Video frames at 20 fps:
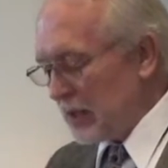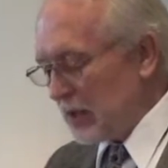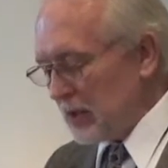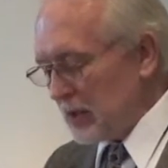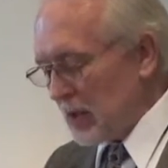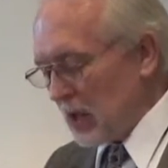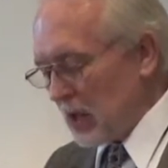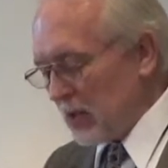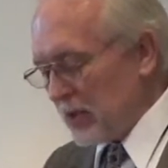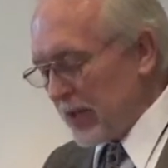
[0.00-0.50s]

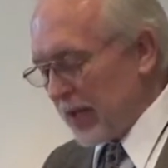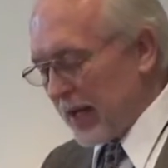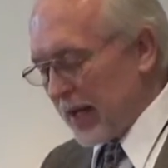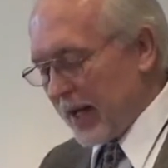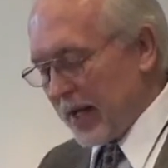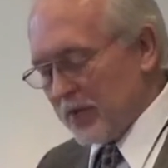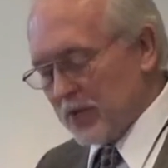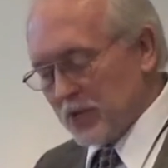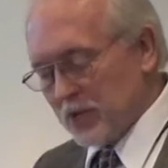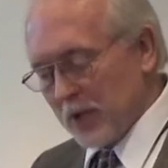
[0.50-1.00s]
know that
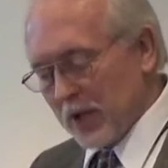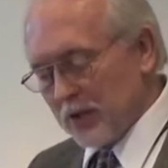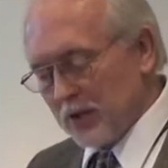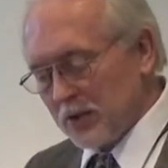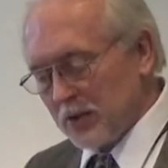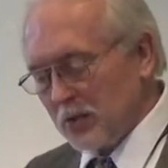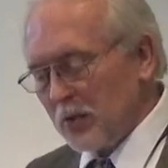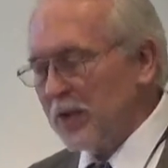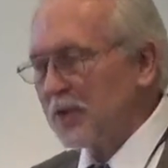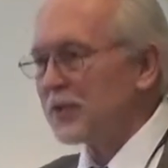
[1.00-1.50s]
I have
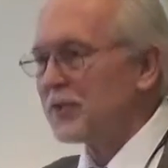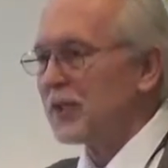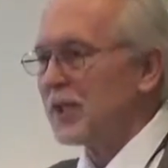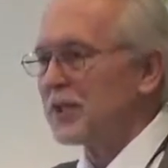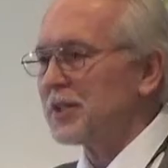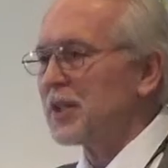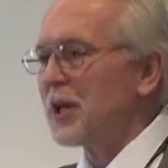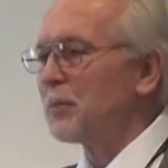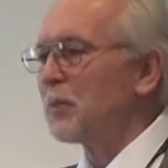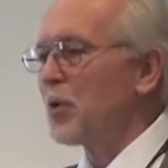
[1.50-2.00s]
struggled with
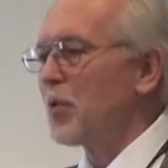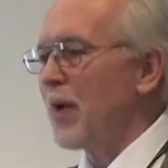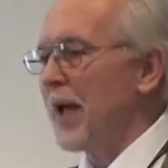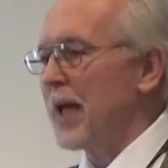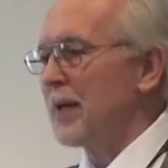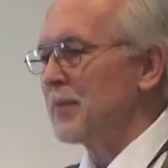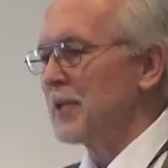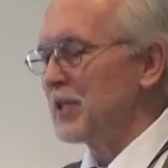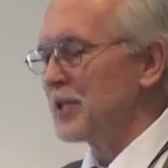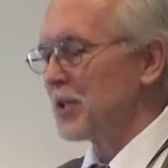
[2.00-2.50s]
a double
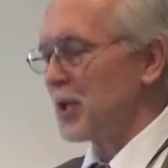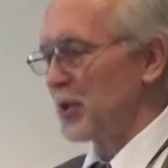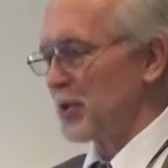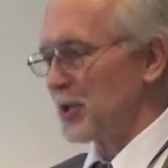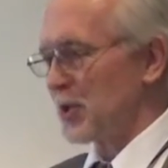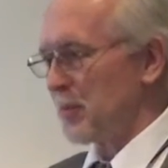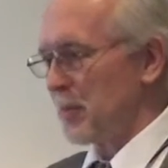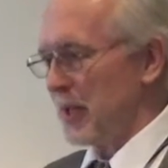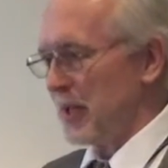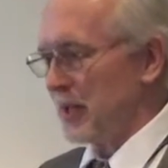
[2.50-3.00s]
whammy, so to
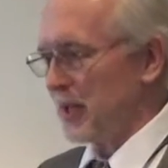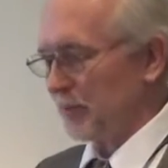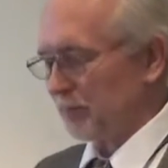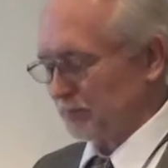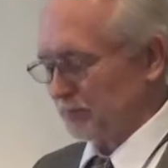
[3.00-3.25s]
speak.